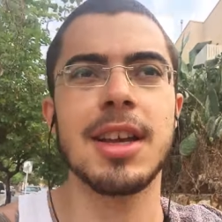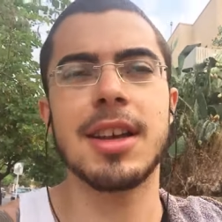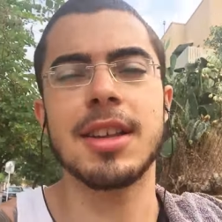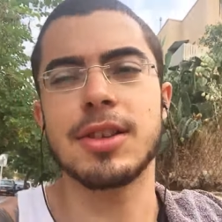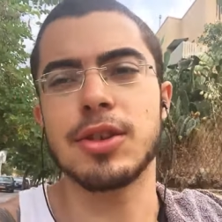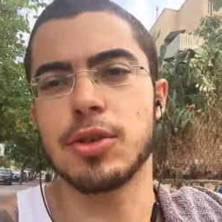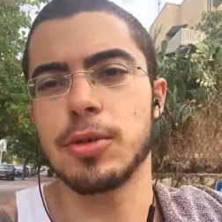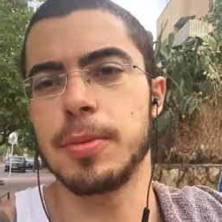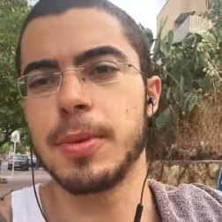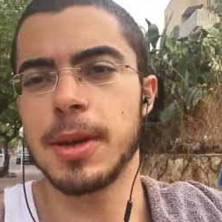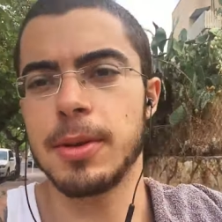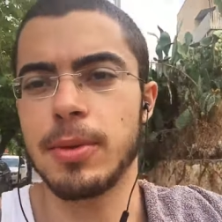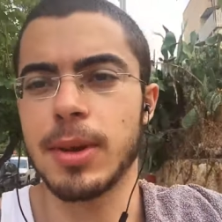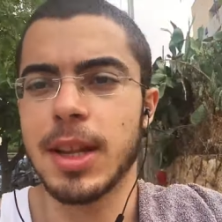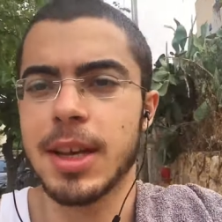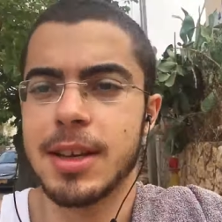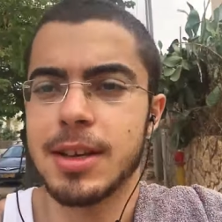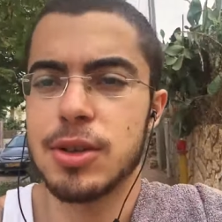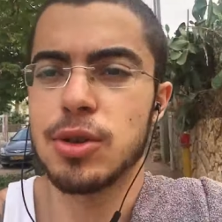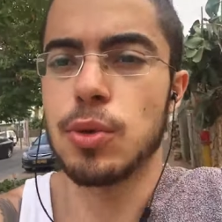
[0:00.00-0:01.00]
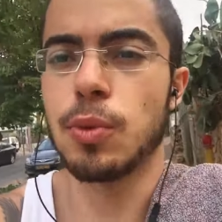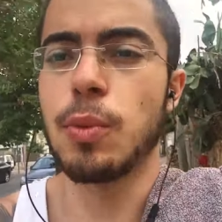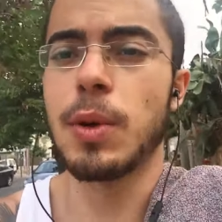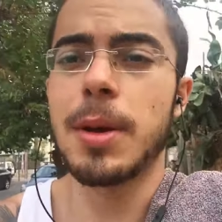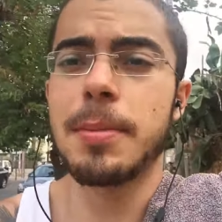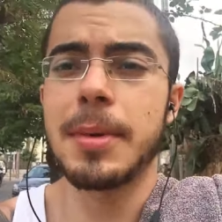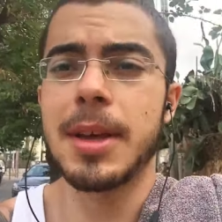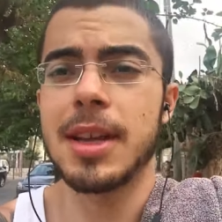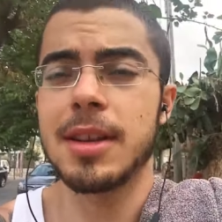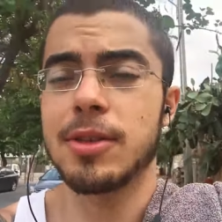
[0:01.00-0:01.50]
it could be related to
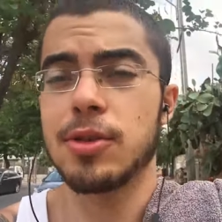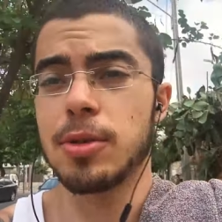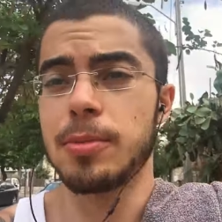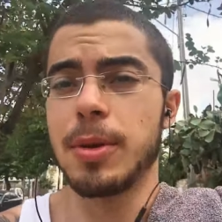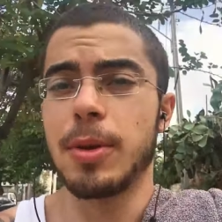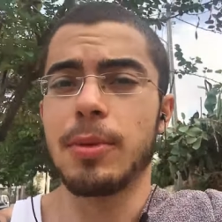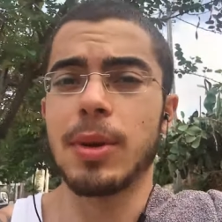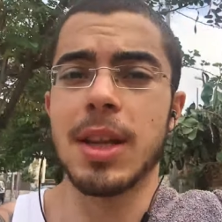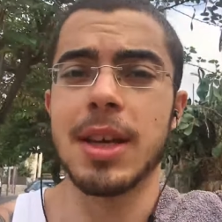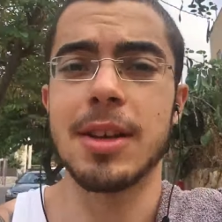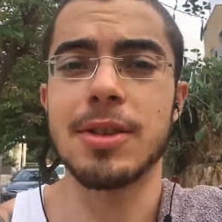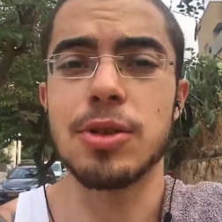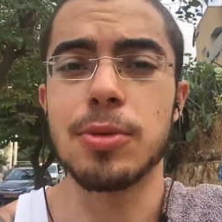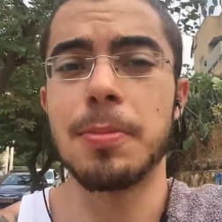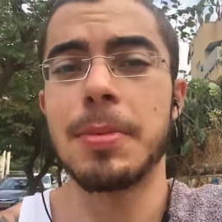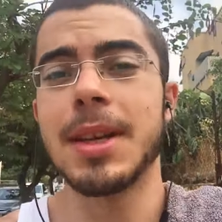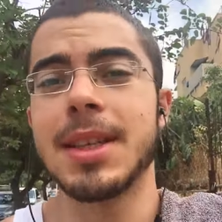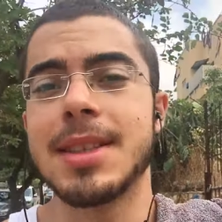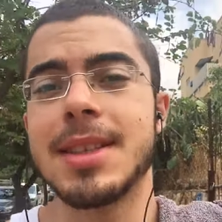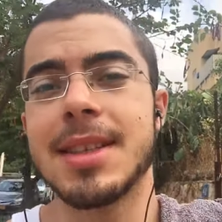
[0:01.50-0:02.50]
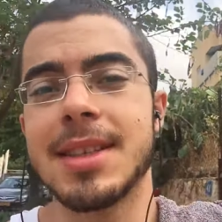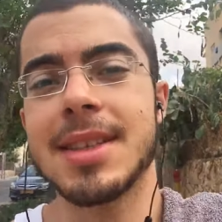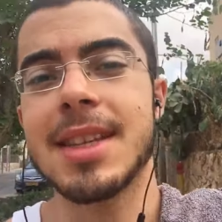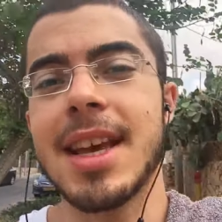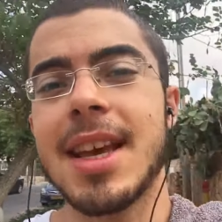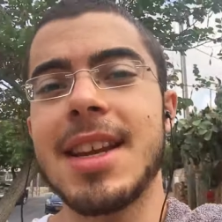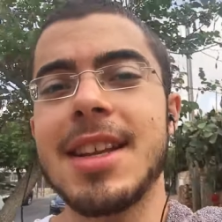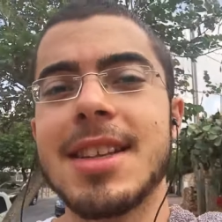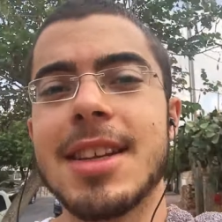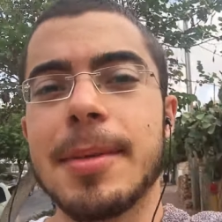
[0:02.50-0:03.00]
women, could be related to business,
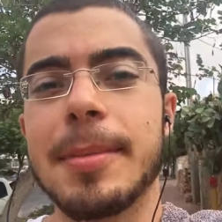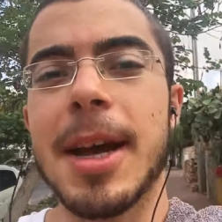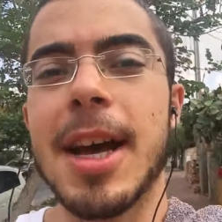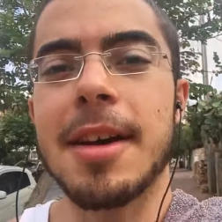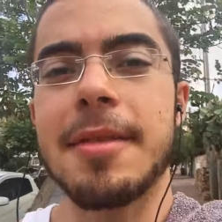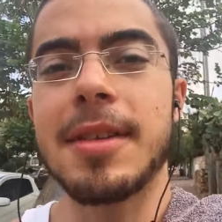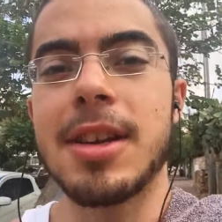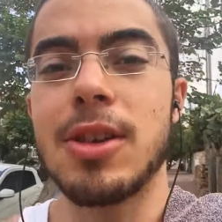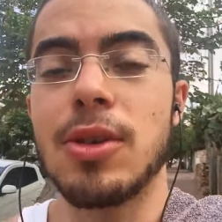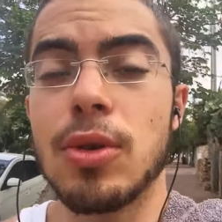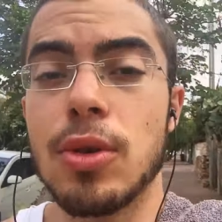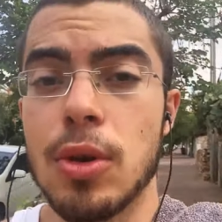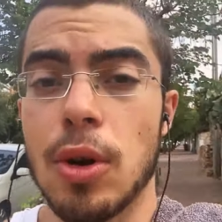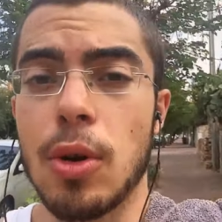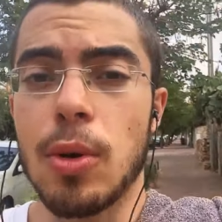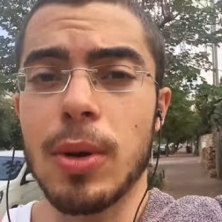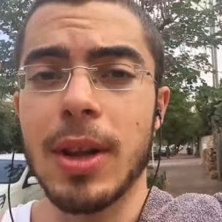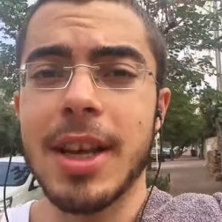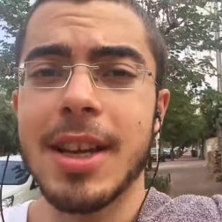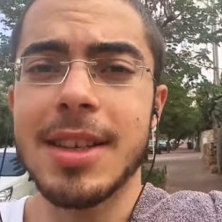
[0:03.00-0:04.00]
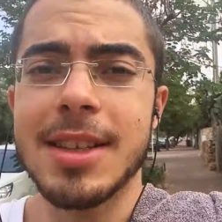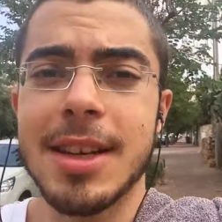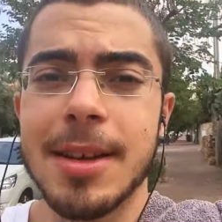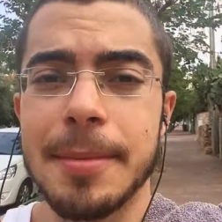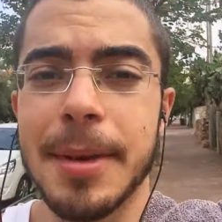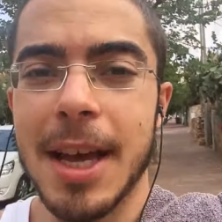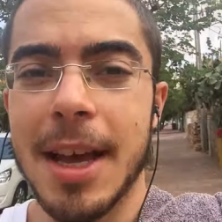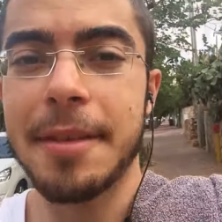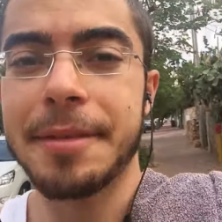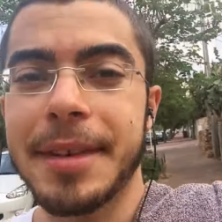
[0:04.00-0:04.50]
anytime I have a new goal,
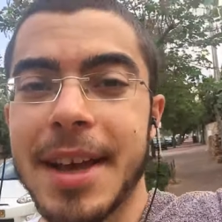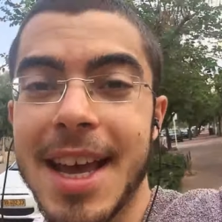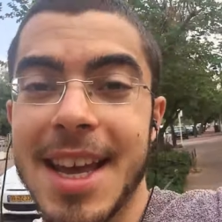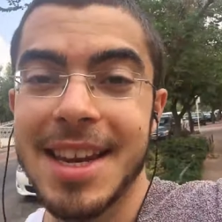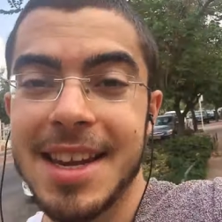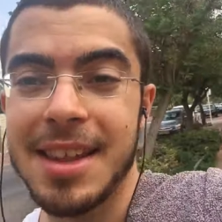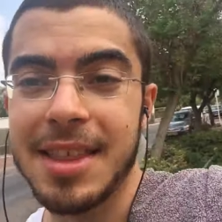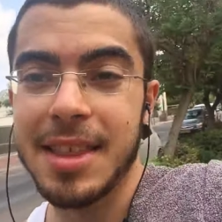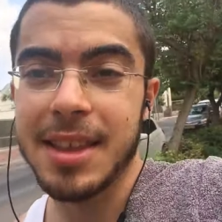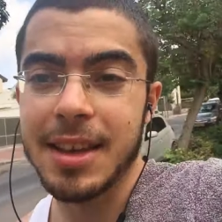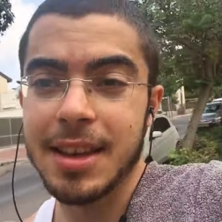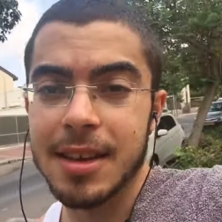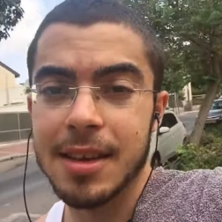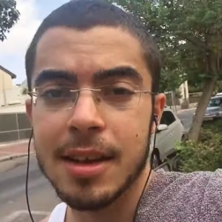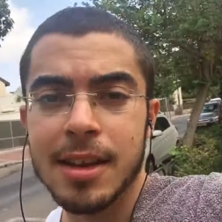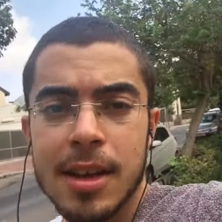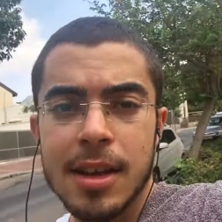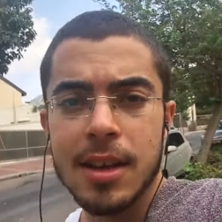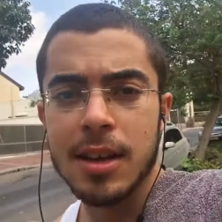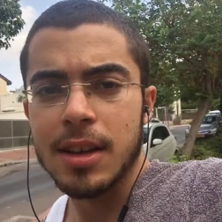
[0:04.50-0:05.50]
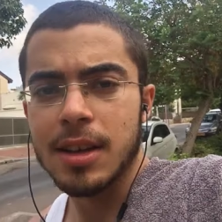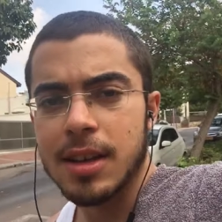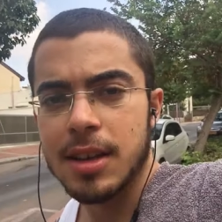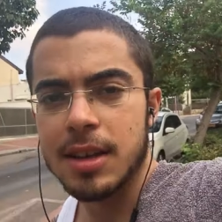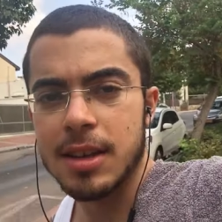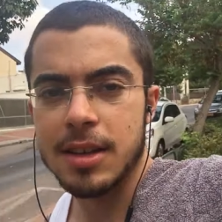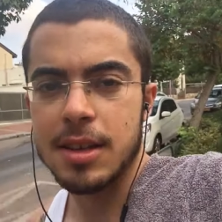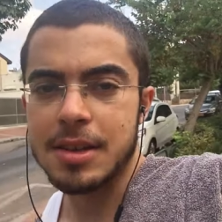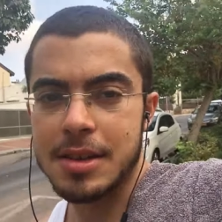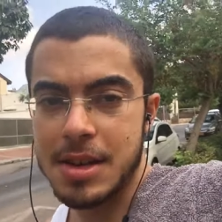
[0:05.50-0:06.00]
anytime I have anything
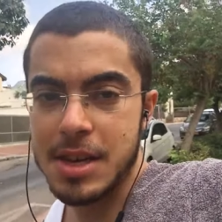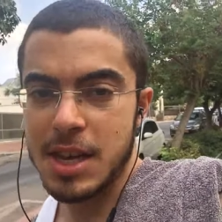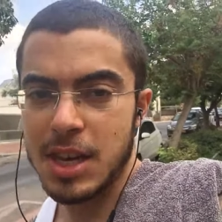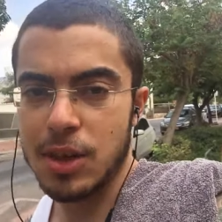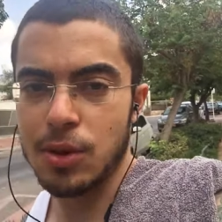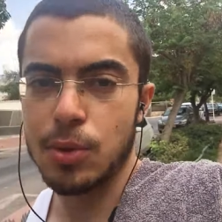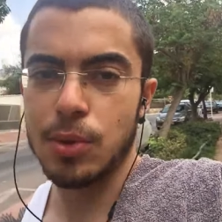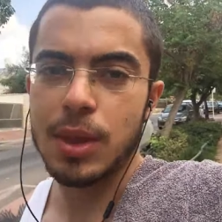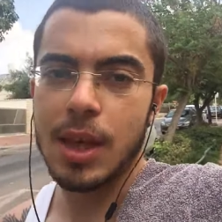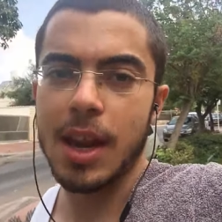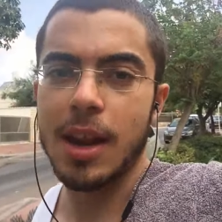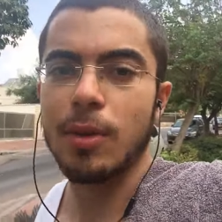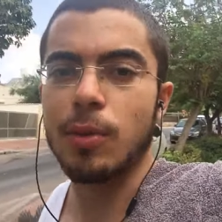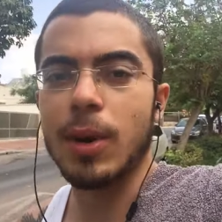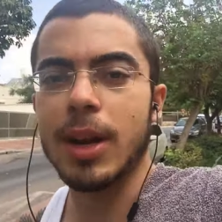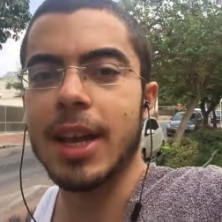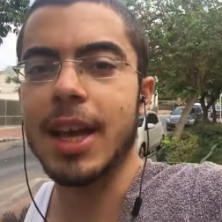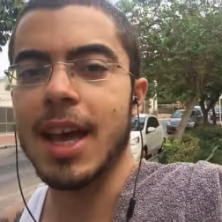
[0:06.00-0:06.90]
new that I want